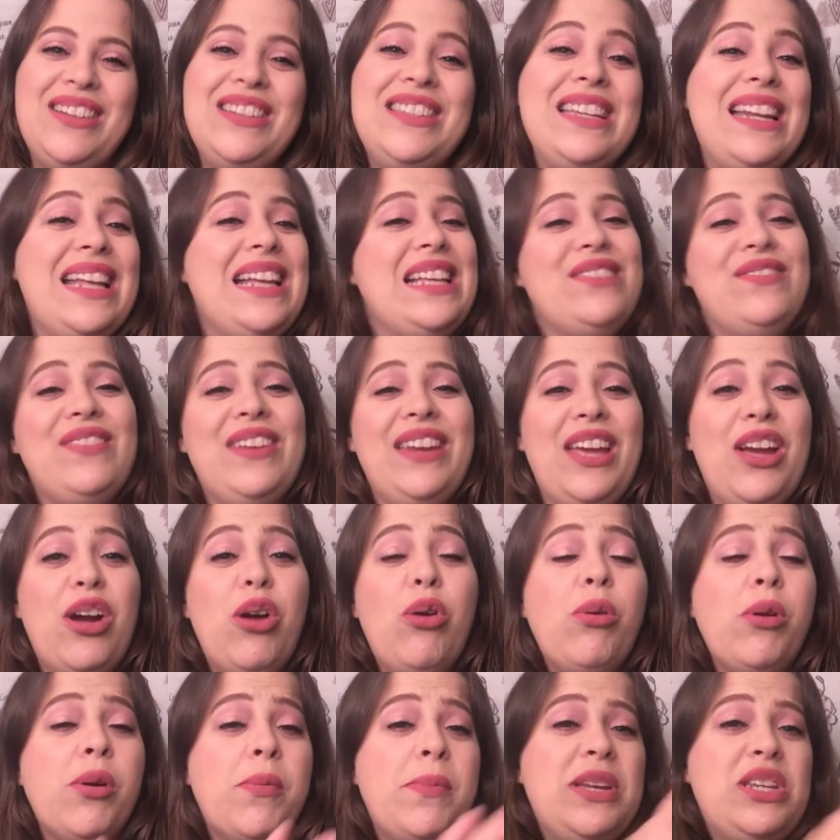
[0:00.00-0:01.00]
Today's video
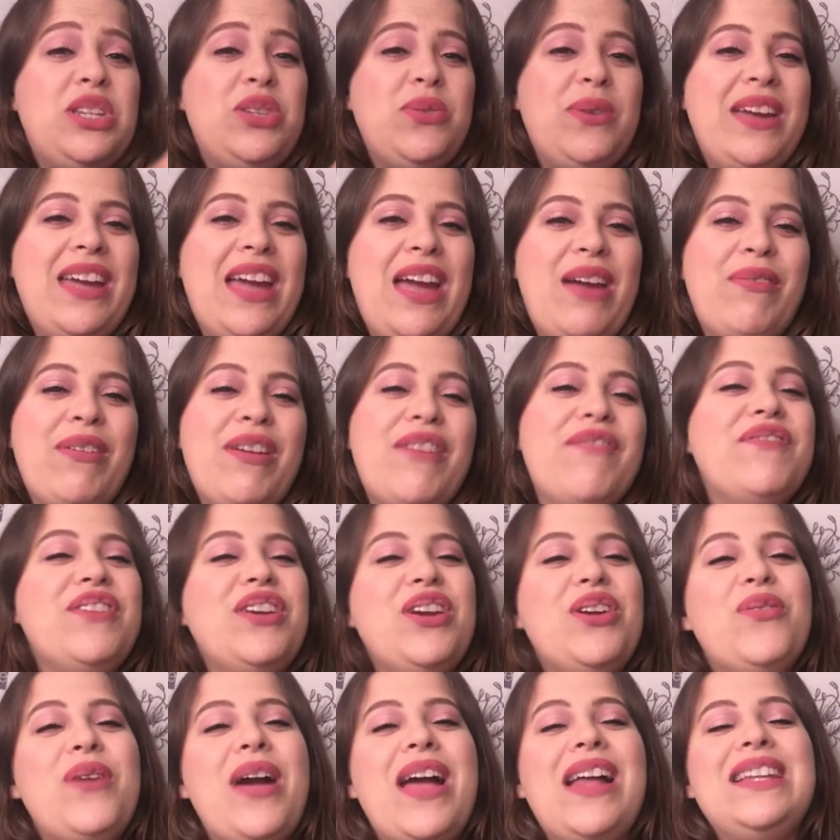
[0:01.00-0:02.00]
we're going to be doing a
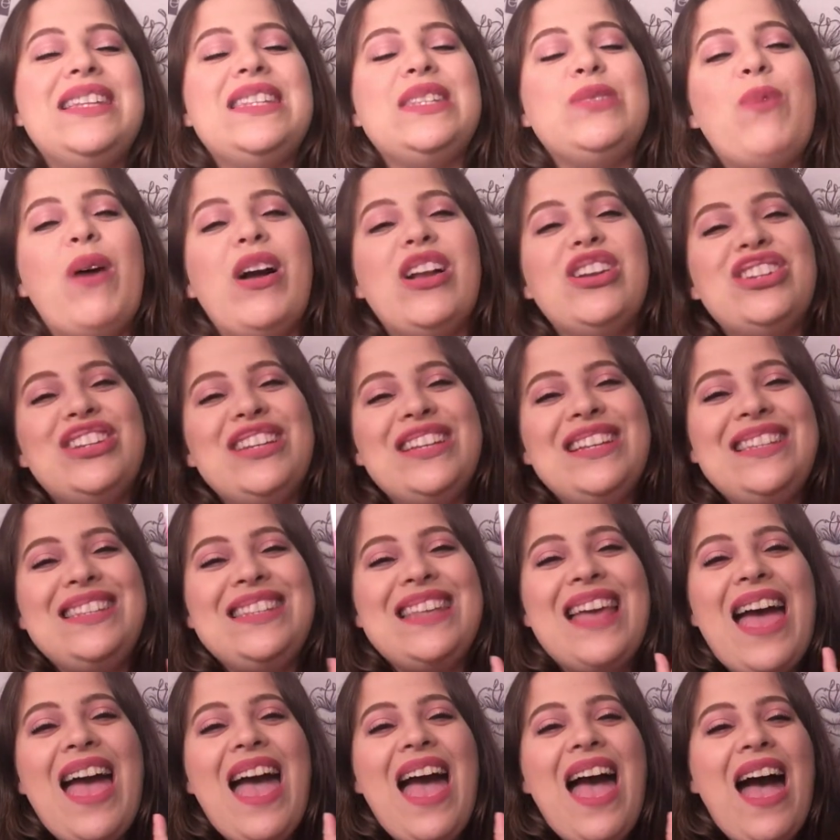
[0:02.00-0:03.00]
review and swatches
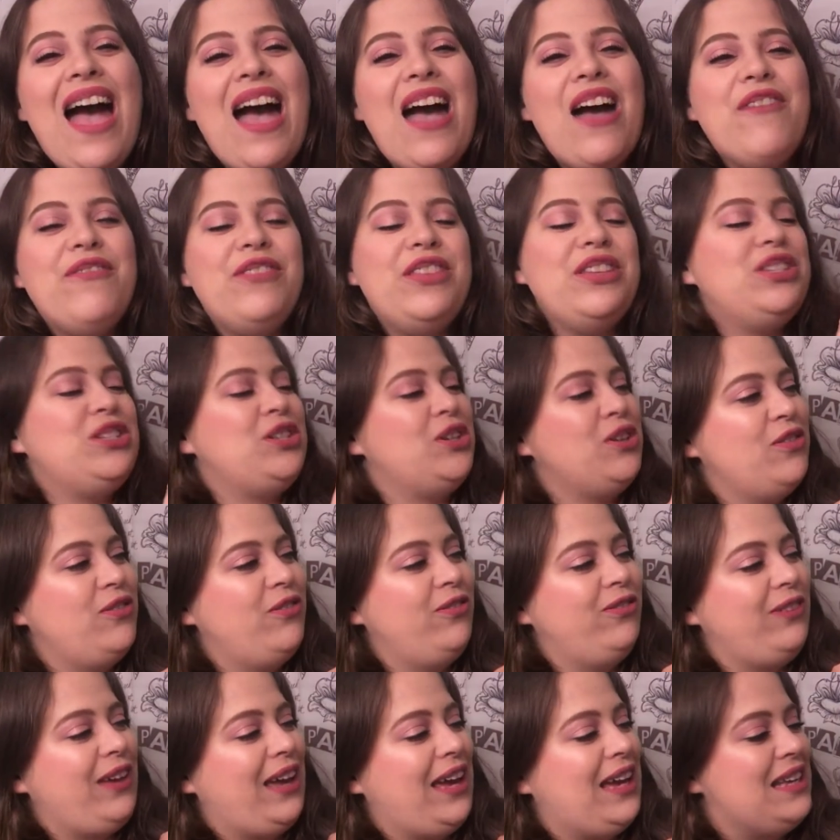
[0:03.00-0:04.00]
of the Too
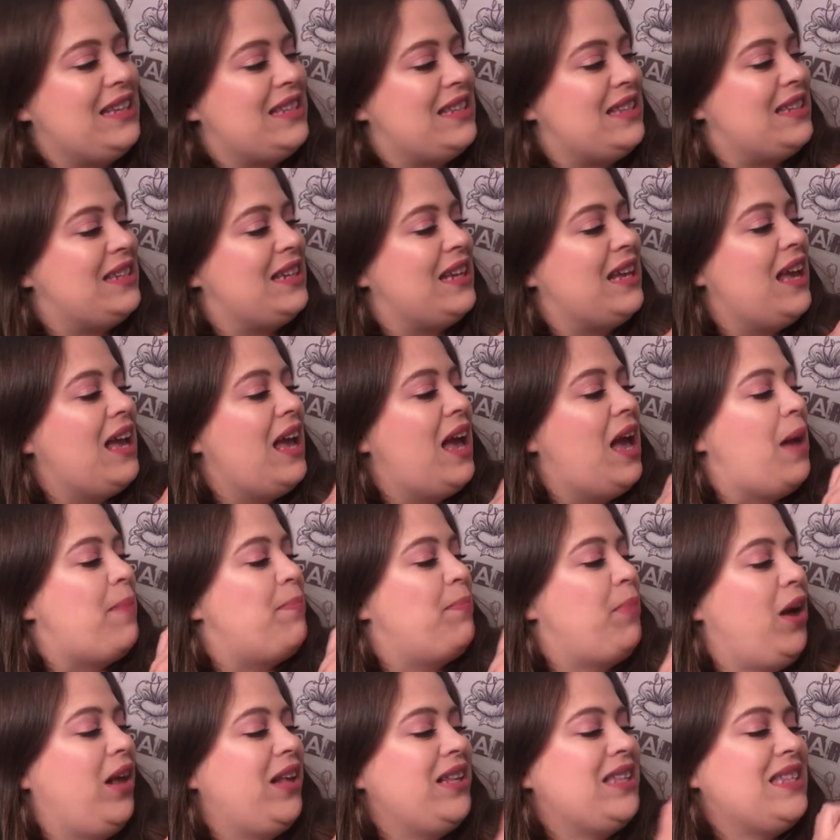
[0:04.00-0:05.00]
Faced
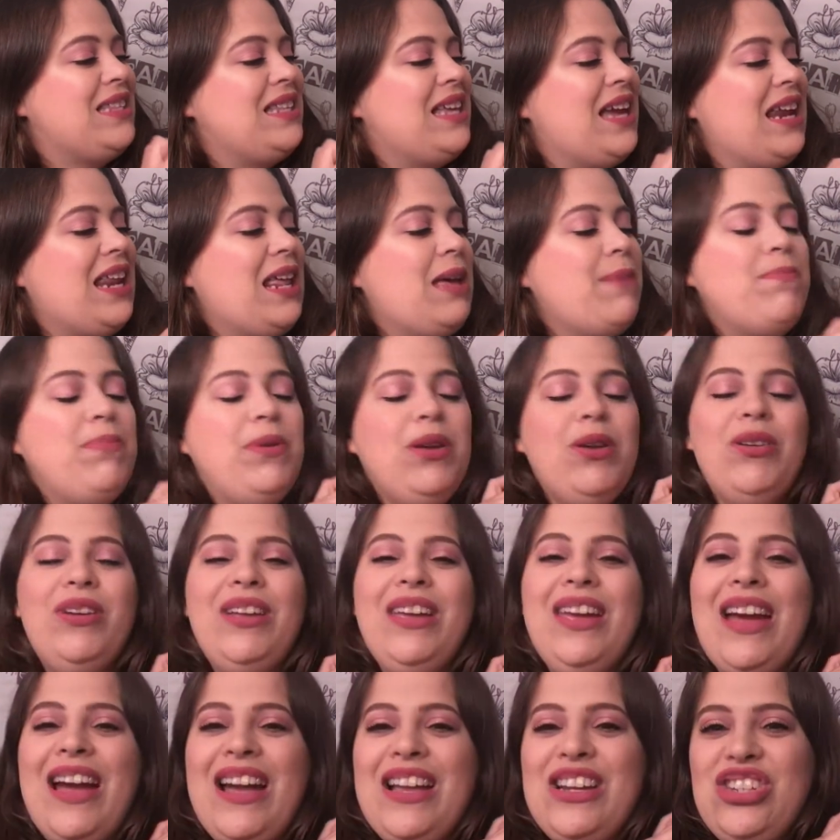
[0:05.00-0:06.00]
Boss Lady
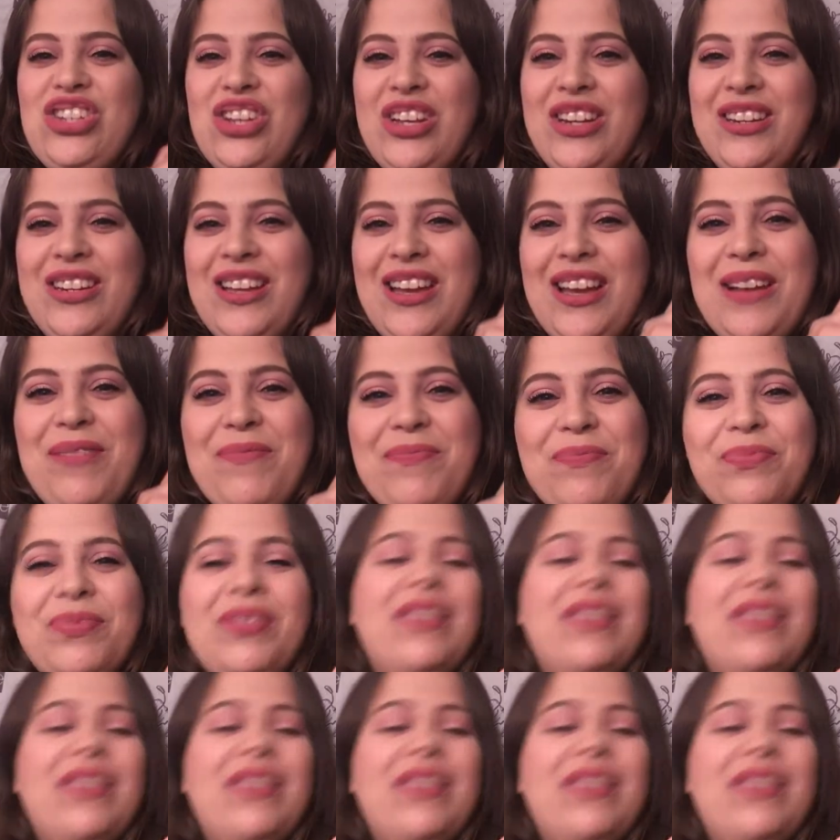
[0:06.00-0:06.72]
Beauty Agenda.